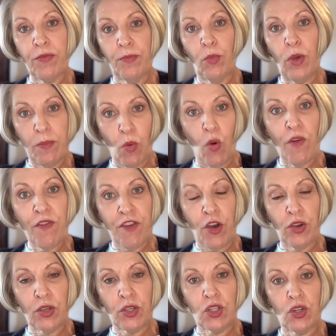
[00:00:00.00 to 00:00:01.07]
We're more
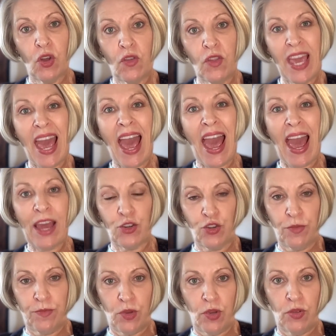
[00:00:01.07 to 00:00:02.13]
focused on the
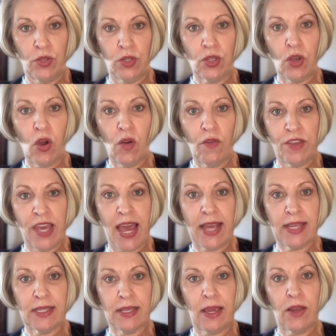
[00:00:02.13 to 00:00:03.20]
attributes of the
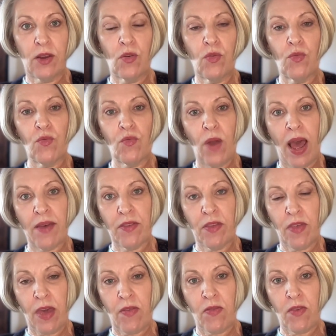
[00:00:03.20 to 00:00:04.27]
asset rather
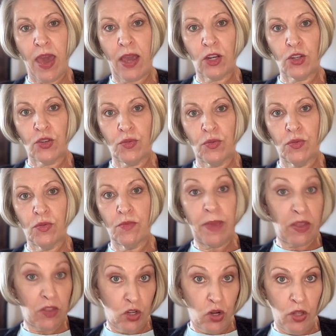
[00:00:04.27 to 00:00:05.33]
than the actual
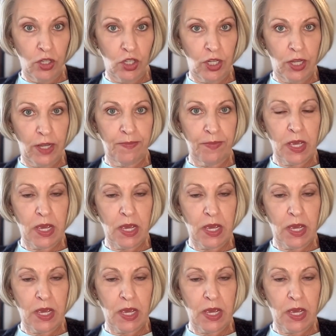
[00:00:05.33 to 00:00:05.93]
methodology,